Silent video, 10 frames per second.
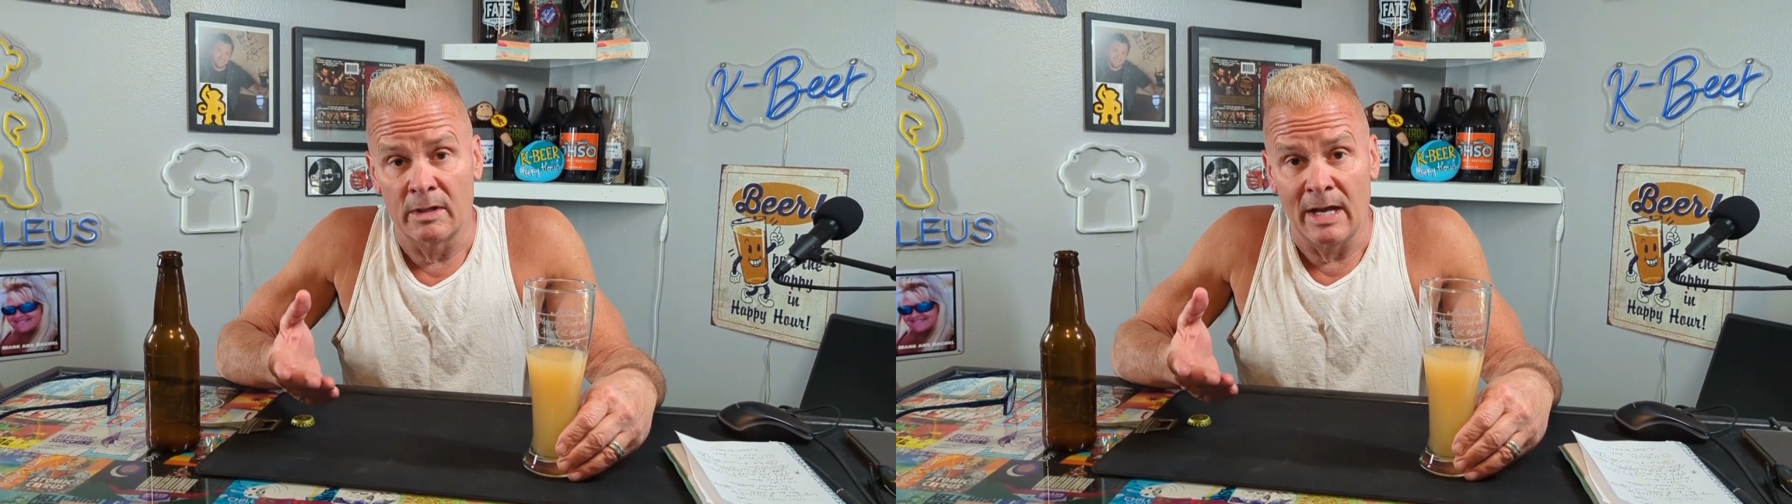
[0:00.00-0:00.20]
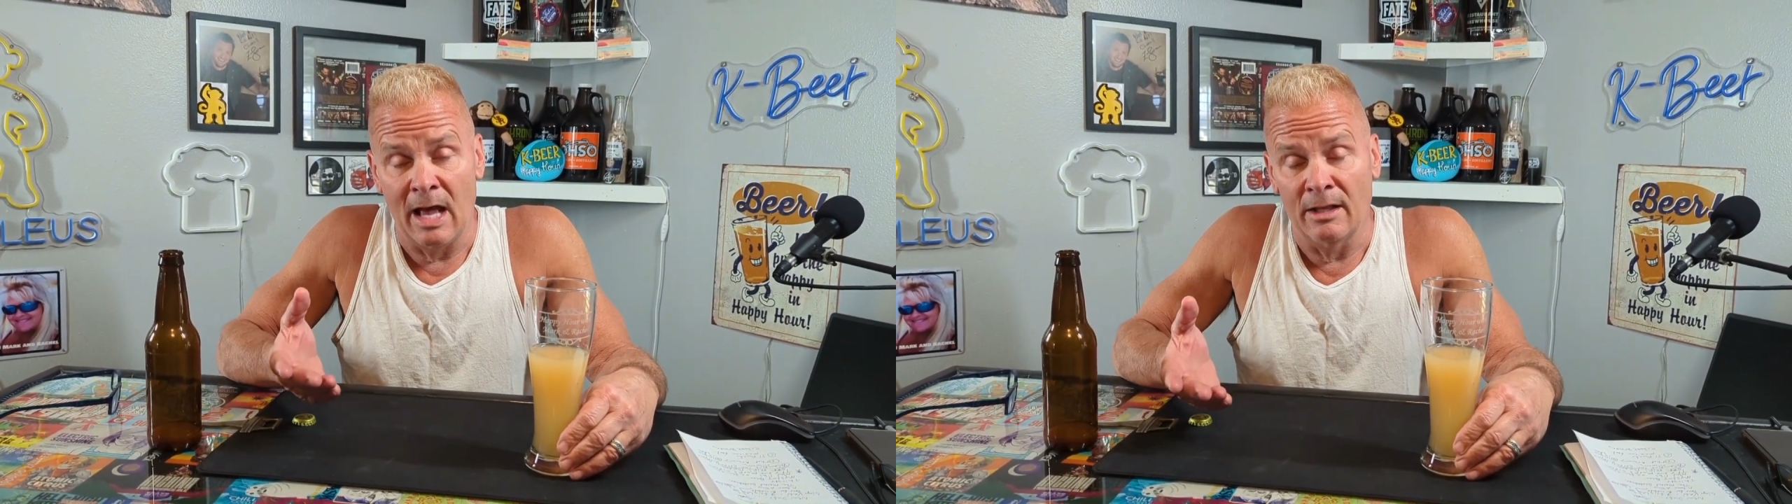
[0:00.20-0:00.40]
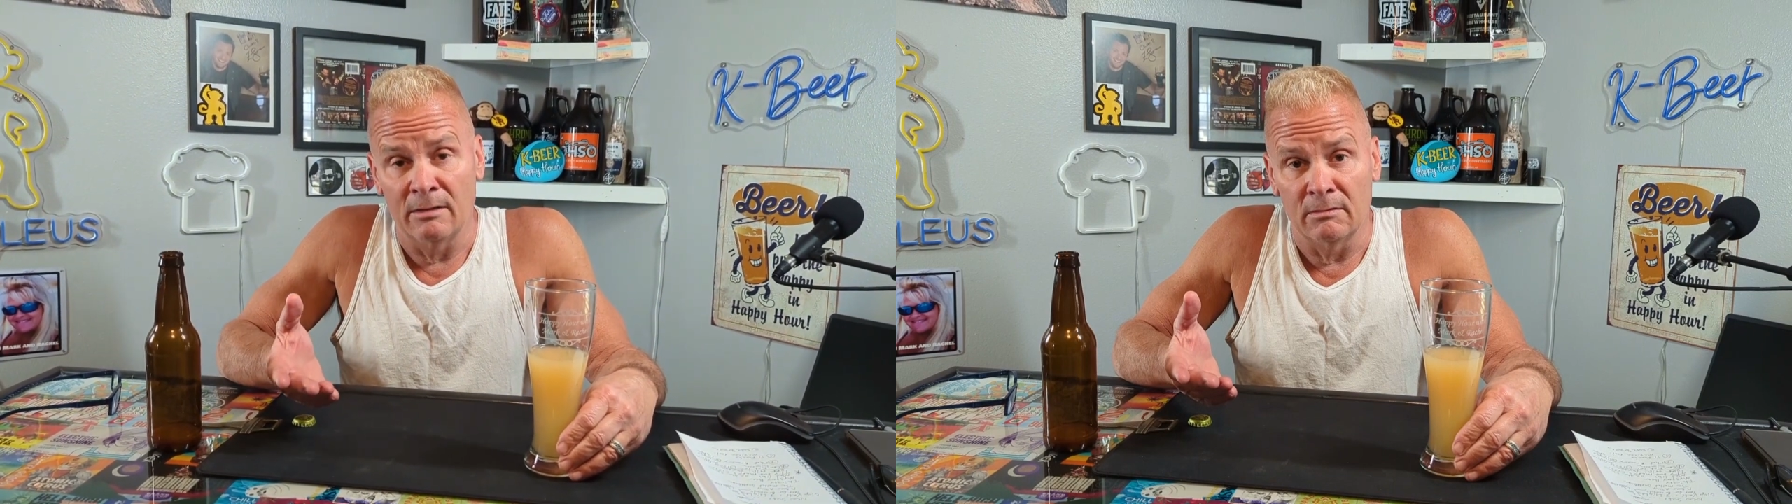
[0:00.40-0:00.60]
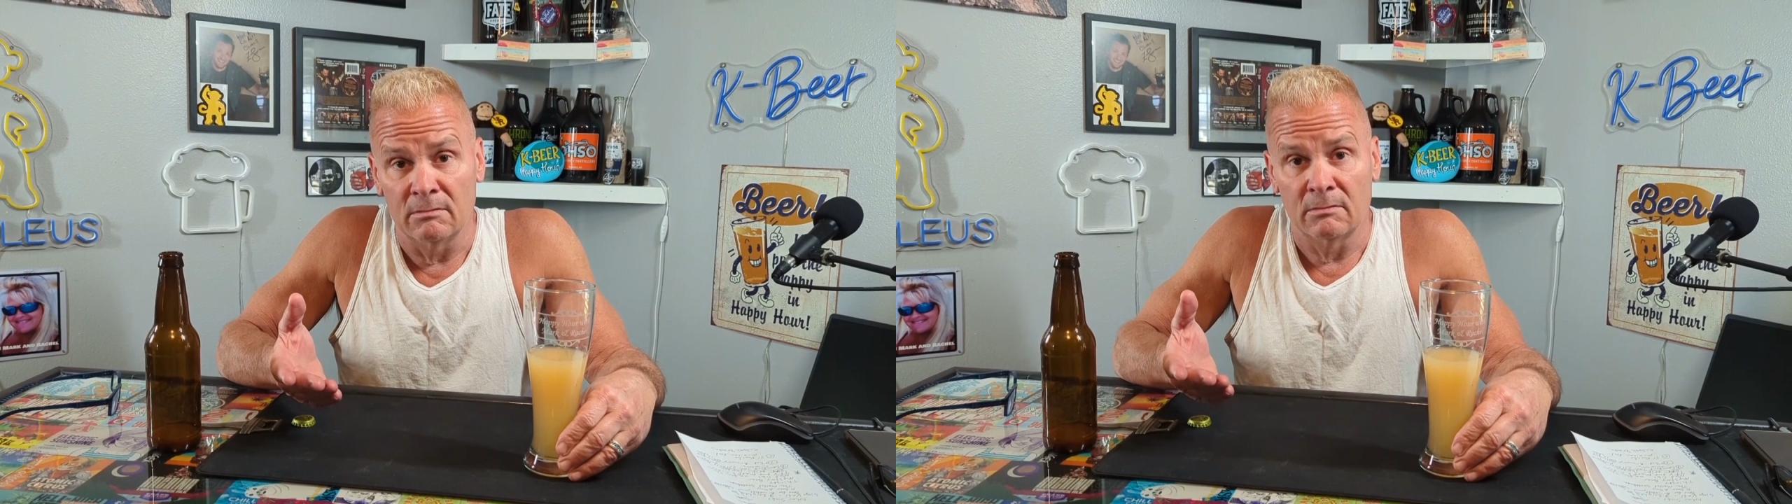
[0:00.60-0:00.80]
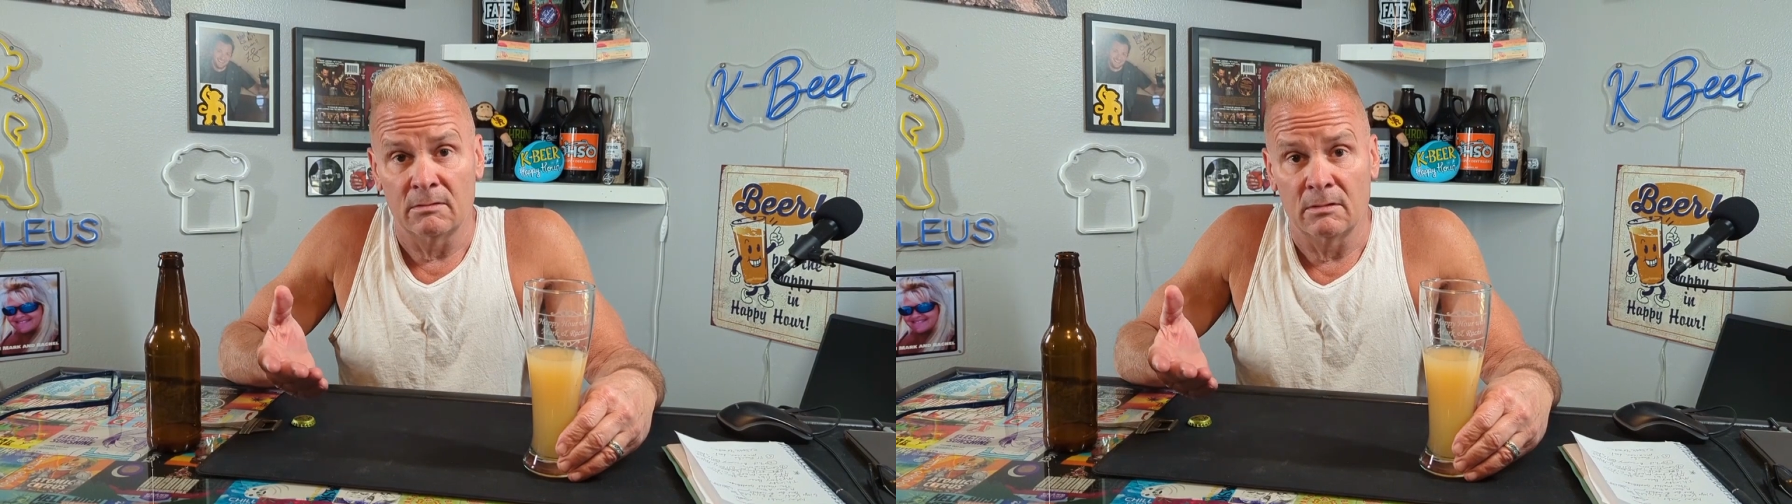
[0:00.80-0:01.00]
gallon
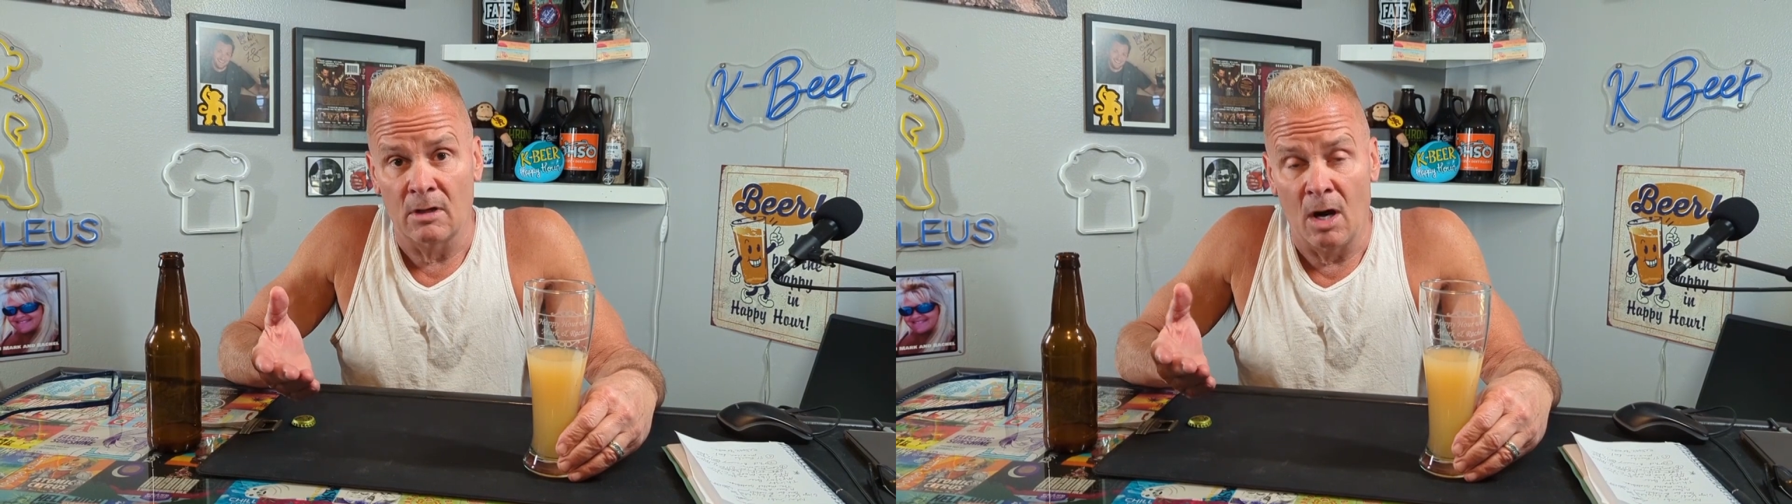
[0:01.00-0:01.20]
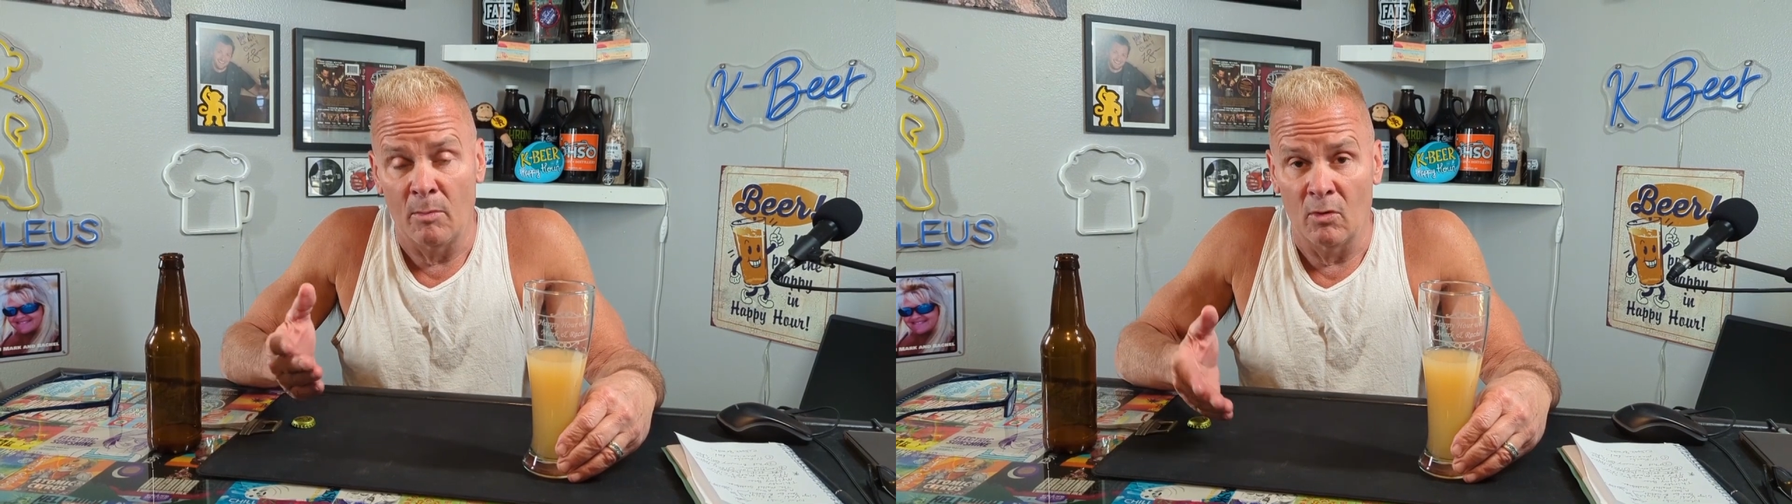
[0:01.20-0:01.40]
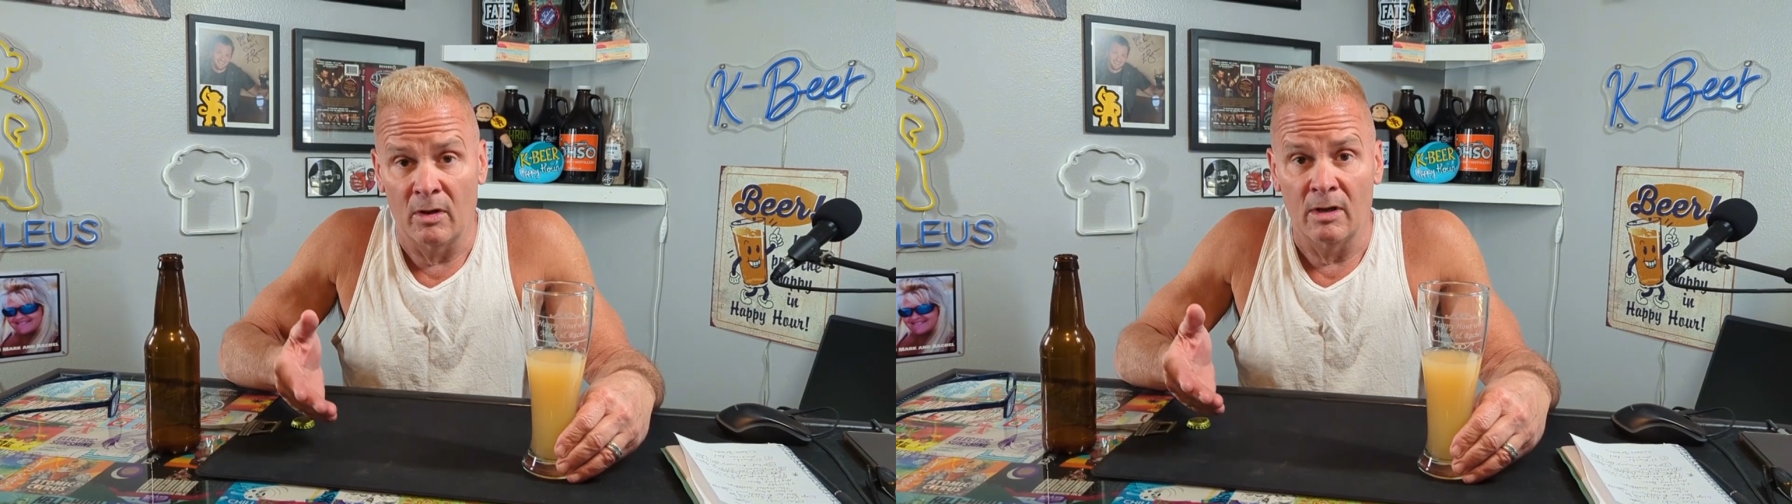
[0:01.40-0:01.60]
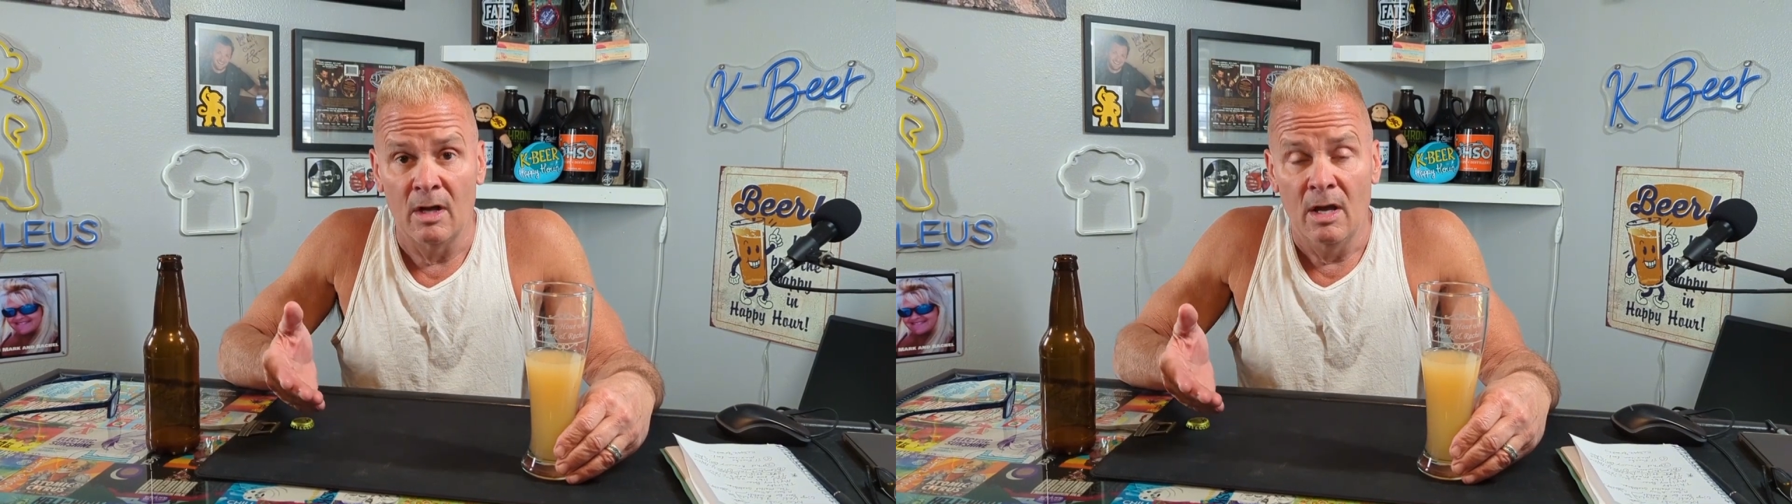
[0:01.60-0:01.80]
carboy,